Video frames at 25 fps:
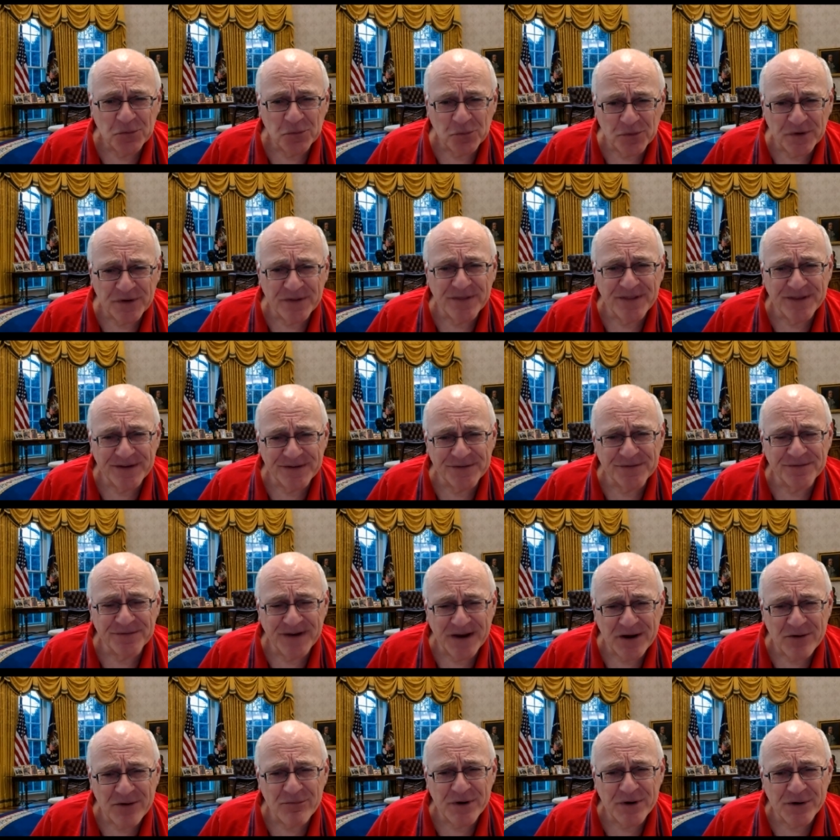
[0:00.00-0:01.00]
with this
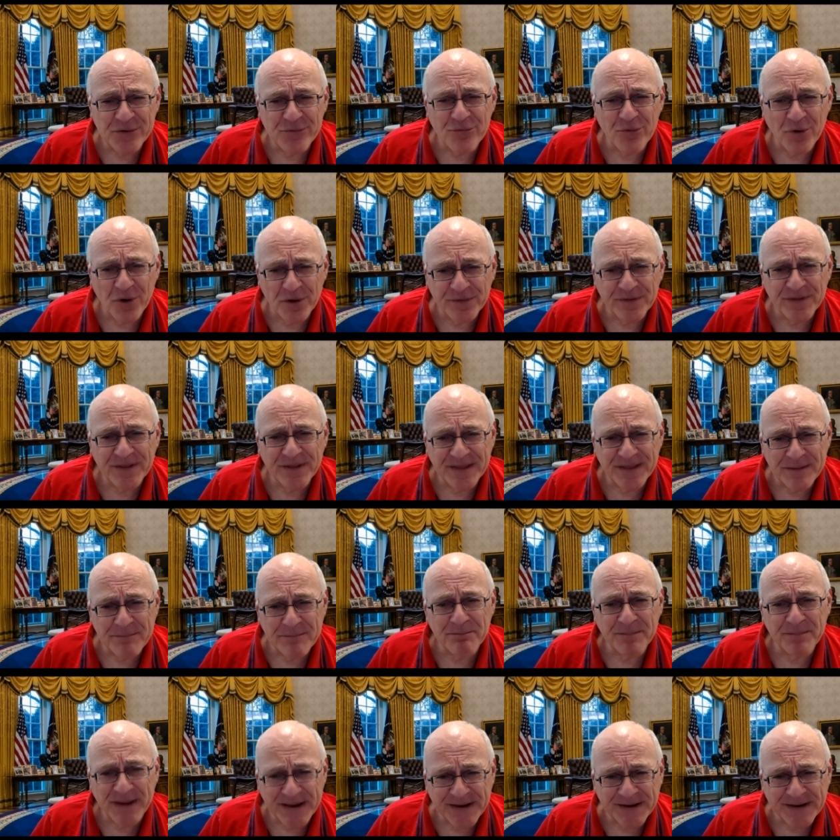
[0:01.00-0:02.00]
variant rather
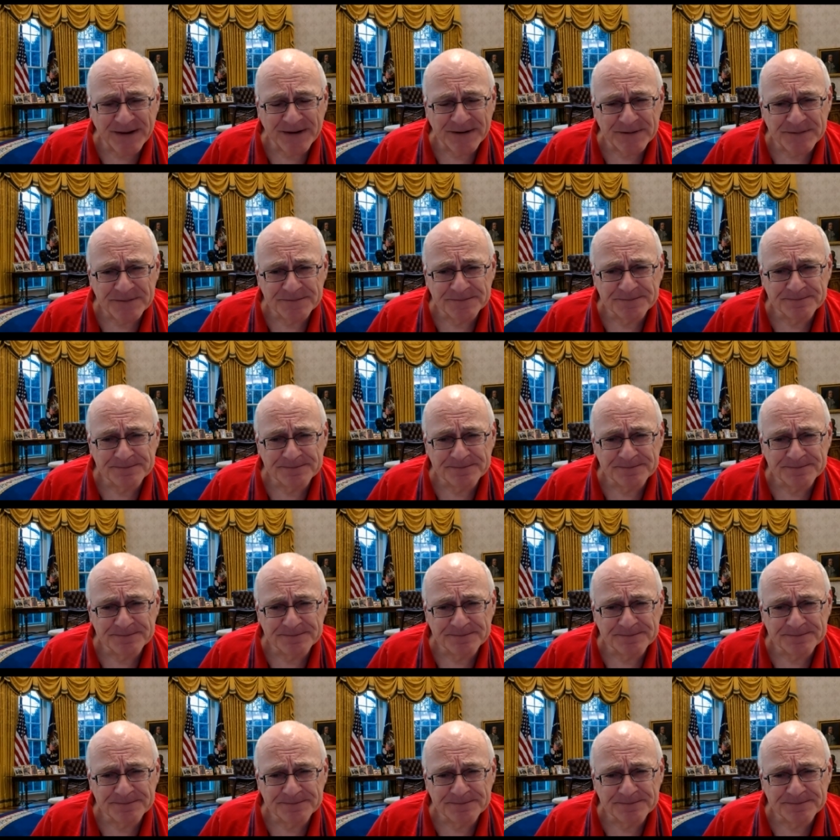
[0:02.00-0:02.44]
than better.